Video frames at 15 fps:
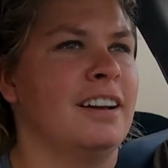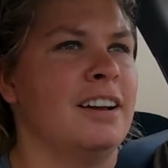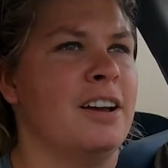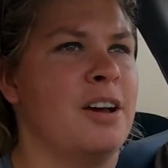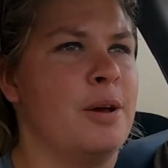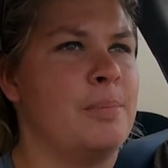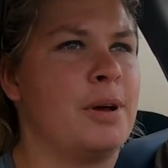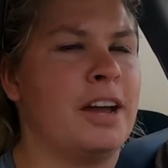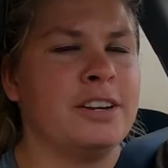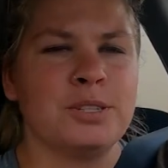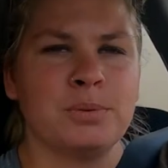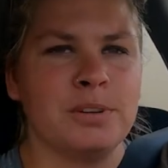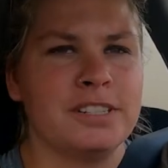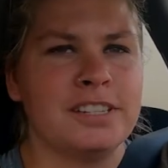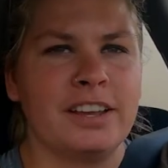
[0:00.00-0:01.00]
um, I
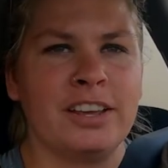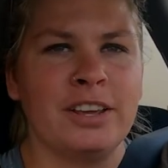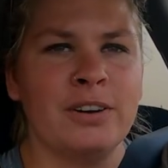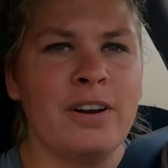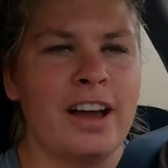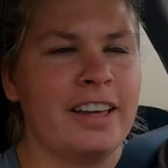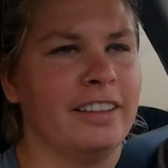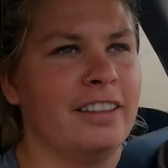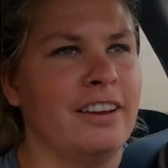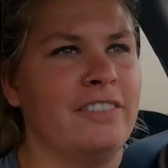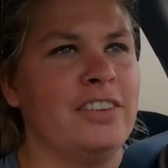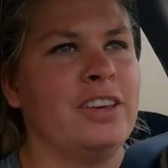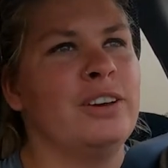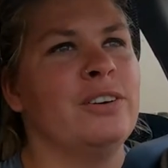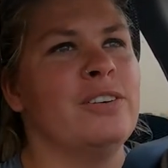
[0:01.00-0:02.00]
just want to tell you, I
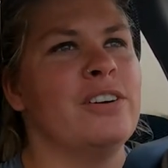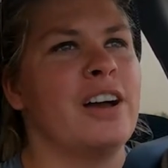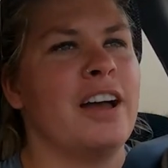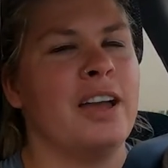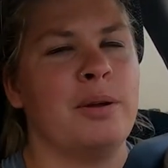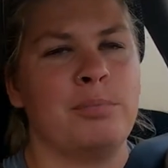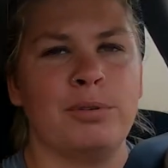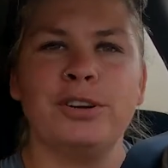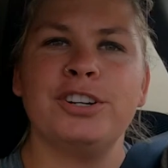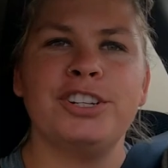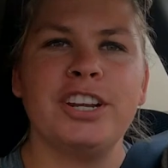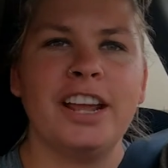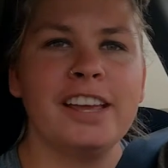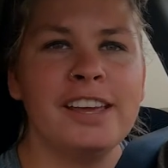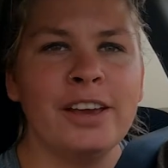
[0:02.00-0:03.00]
love you, I
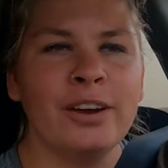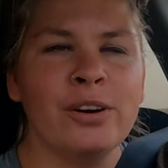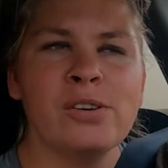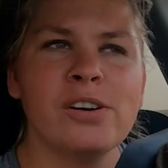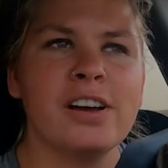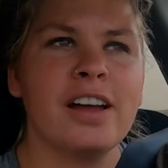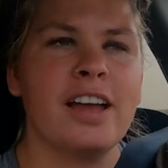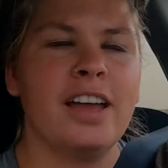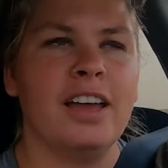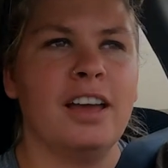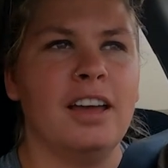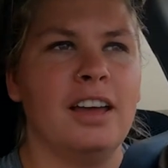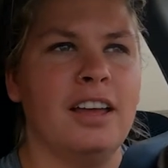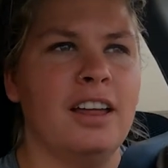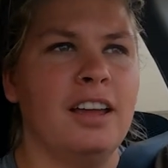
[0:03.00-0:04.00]
appreciate you,
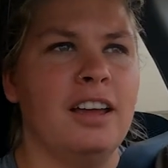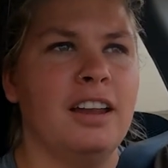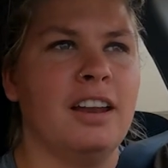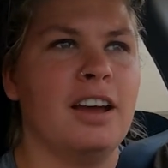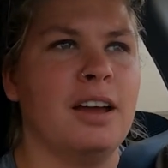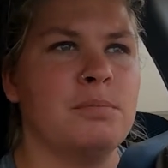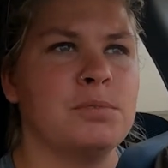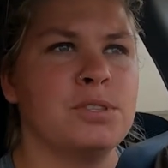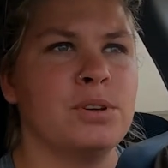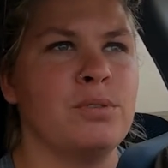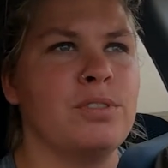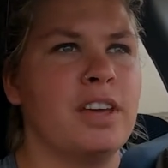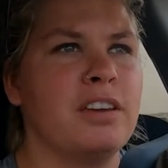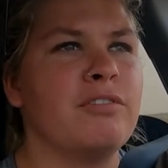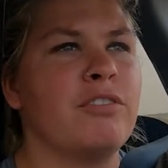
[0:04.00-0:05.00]
and I'm
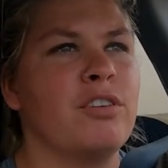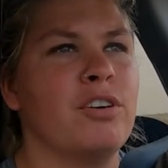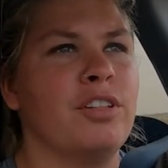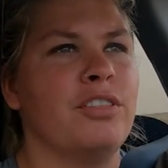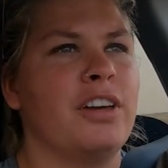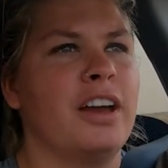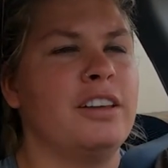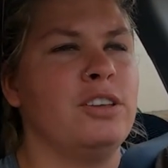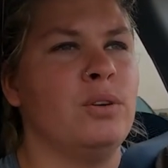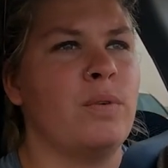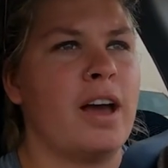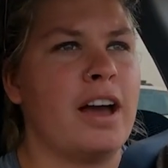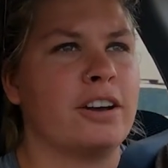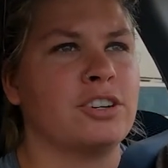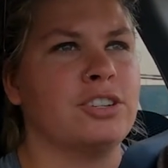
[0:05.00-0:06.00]
so thankful that
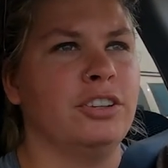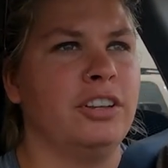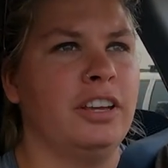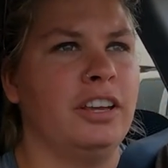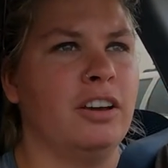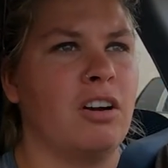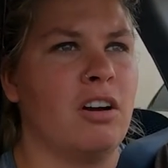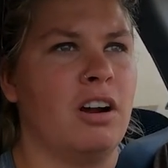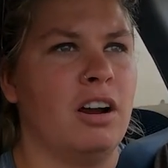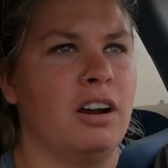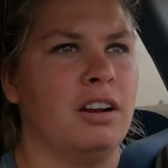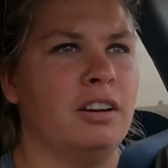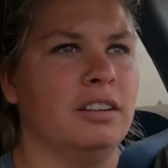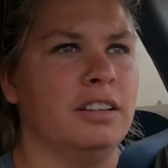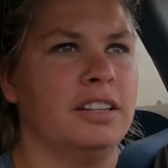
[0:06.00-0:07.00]
you actually
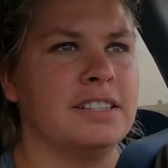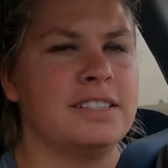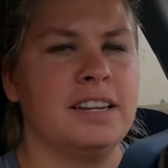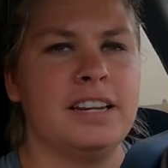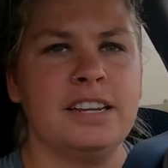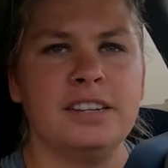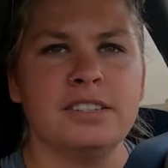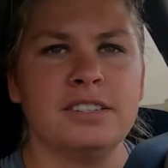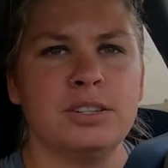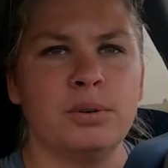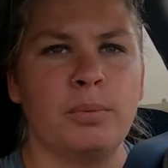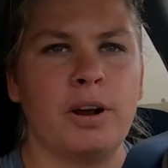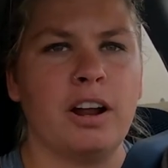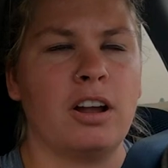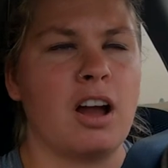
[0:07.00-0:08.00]
are listening to
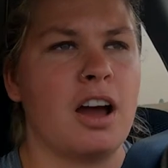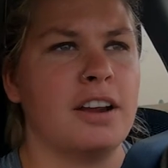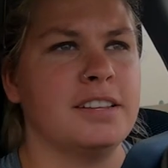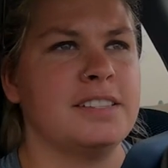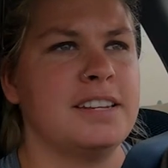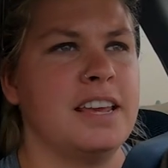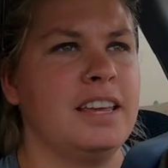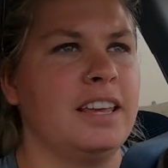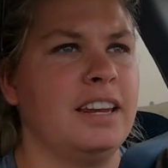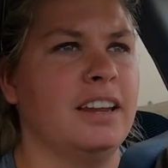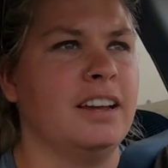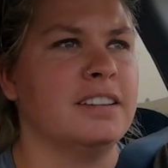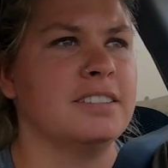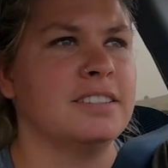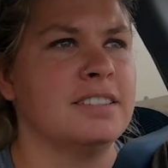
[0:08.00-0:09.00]
where God is taking
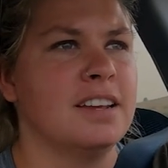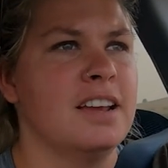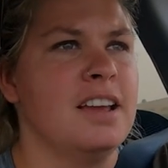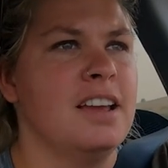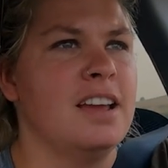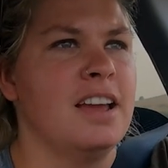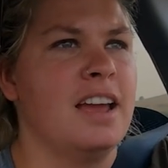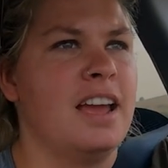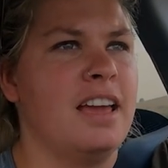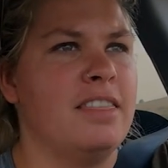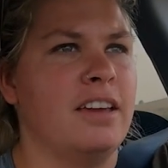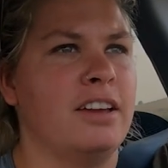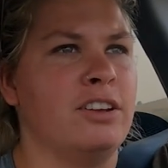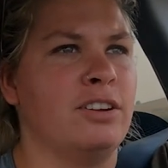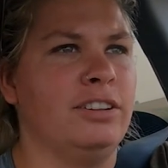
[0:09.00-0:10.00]
us
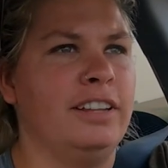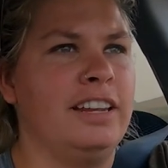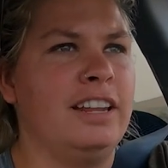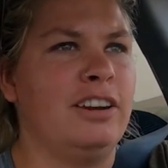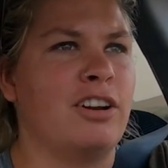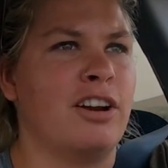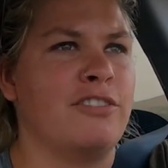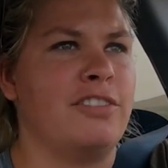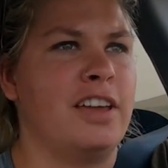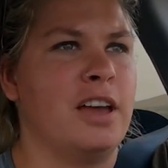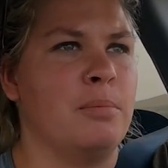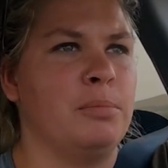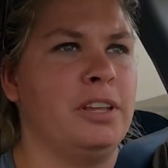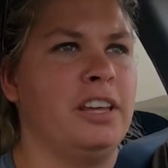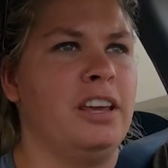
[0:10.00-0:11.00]
and that you're leading our
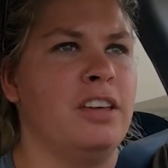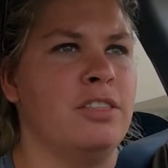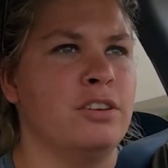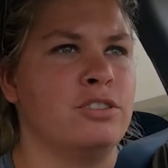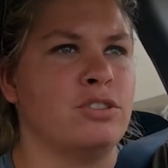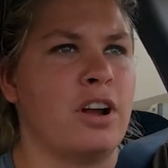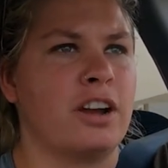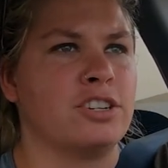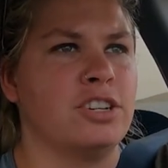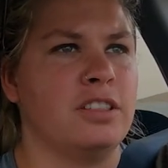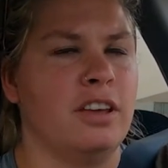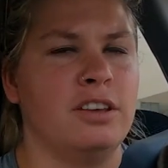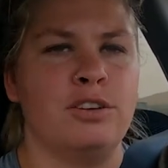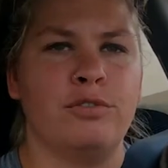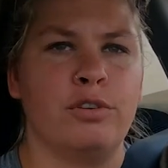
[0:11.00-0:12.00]
family in the
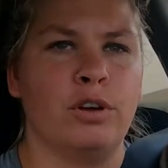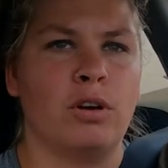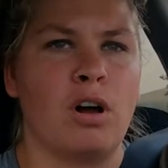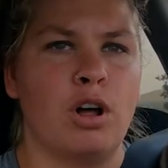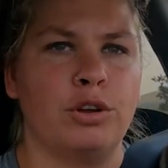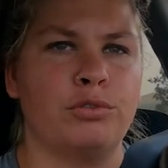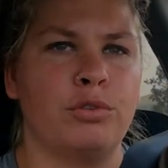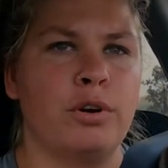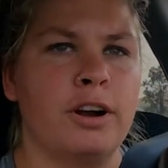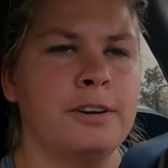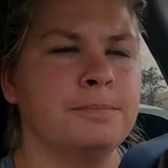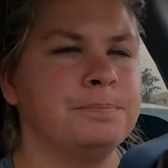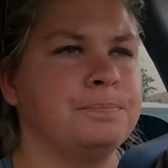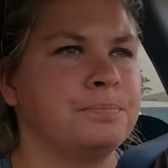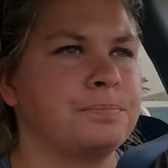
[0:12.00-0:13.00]
direction that you feel called for.